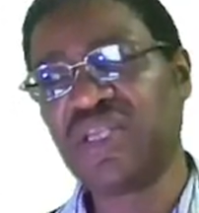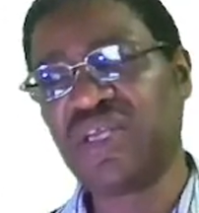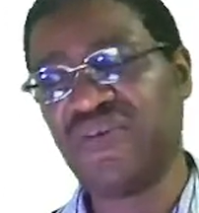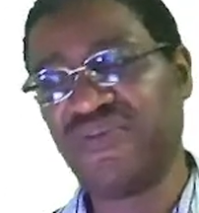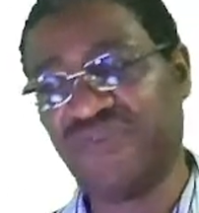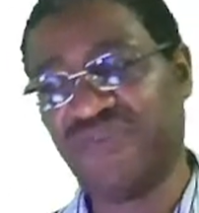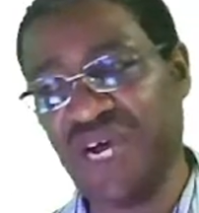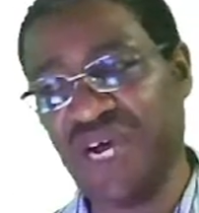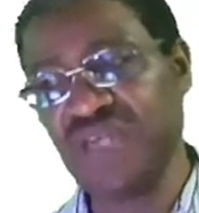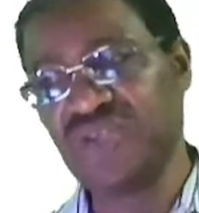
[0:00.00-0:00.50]

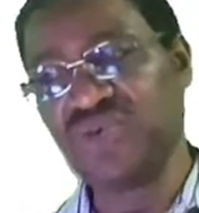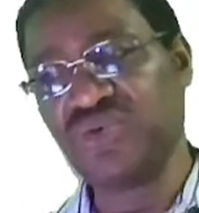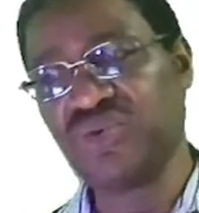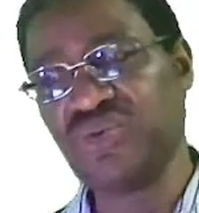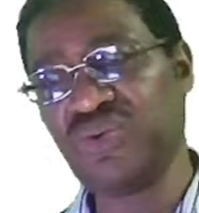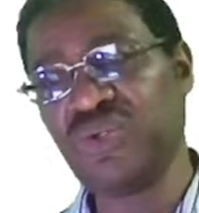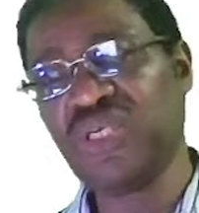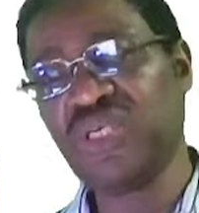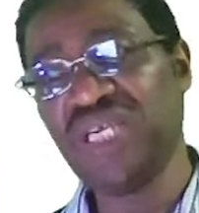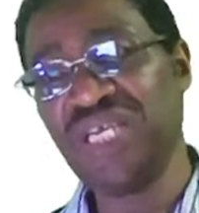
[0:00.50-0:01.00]
value
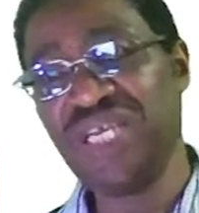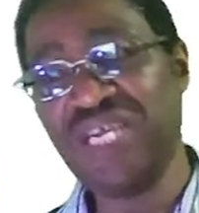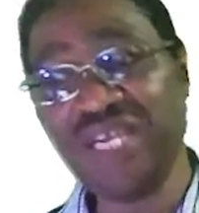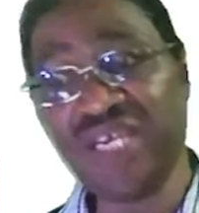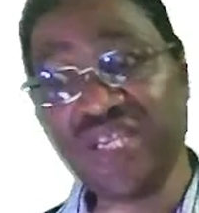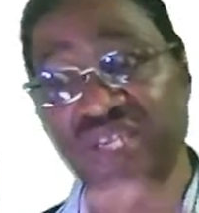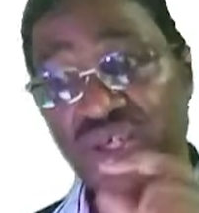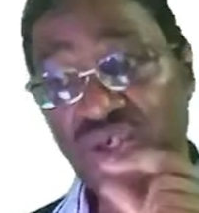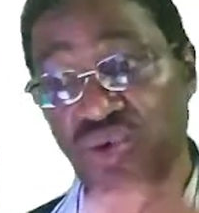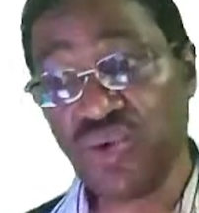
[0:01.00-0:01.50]
in
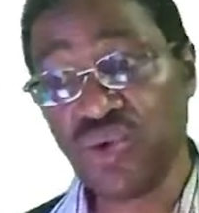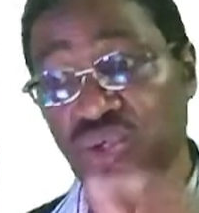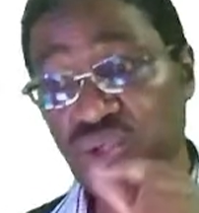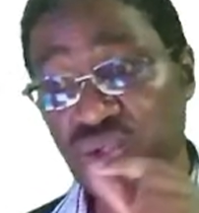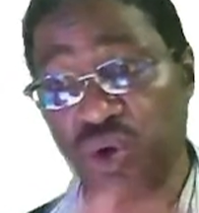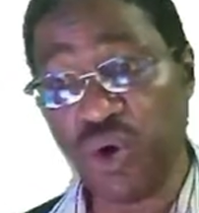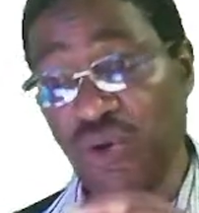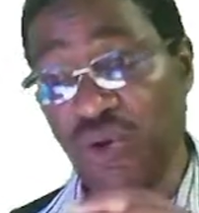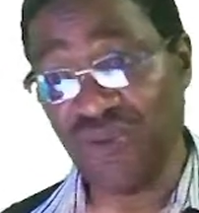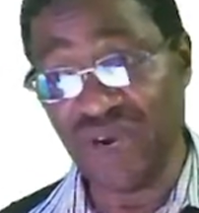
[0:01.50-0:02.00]
use
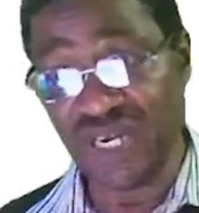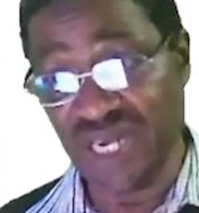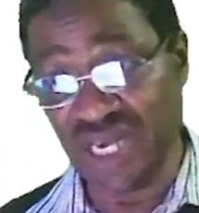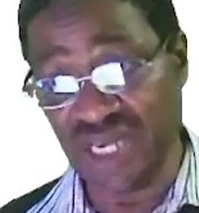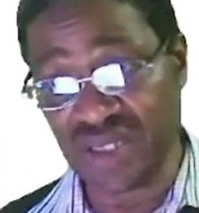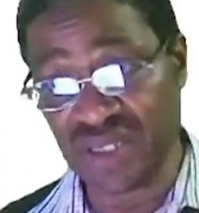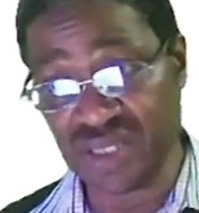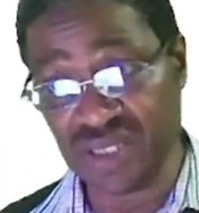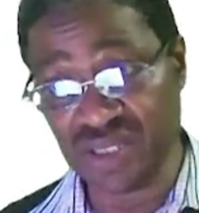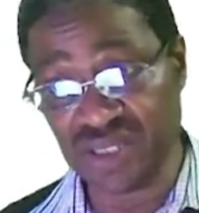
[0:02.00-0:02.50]
of an
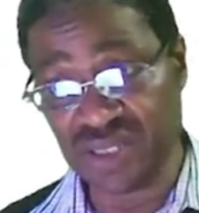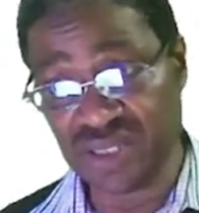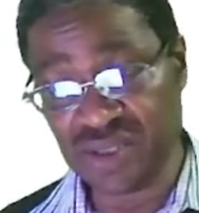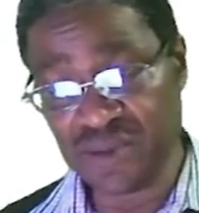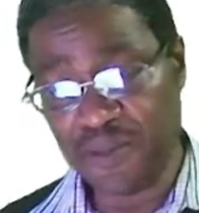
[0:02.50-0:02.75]
asset?